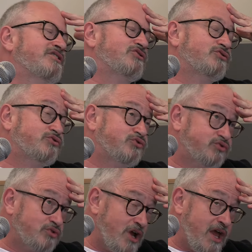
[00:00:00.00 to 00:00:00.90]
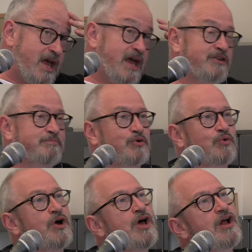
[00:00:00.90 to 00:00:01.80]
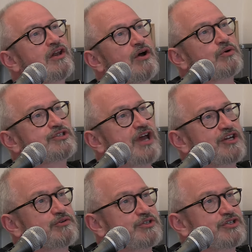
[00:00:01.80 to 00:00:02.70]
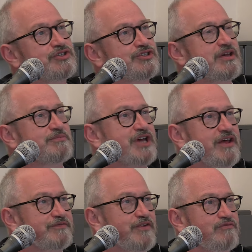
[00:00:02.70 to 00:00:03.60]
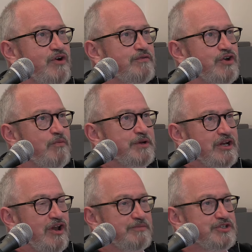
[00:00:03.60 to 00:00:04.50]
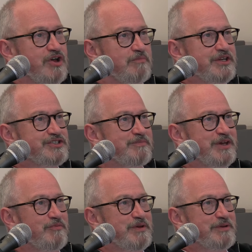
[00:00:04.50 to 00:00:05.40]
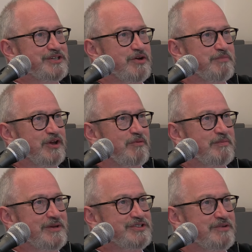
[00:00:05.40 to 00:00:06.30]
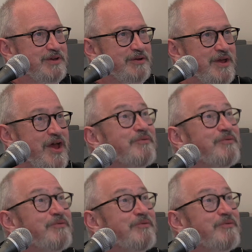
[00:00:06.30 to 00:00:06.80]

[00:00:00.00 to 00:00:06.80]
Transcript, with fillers: incredible little sketch, which is just him sat at the front row of a comedy club, just going, please don't pick on me, please don't pick on me, please don't pick on me.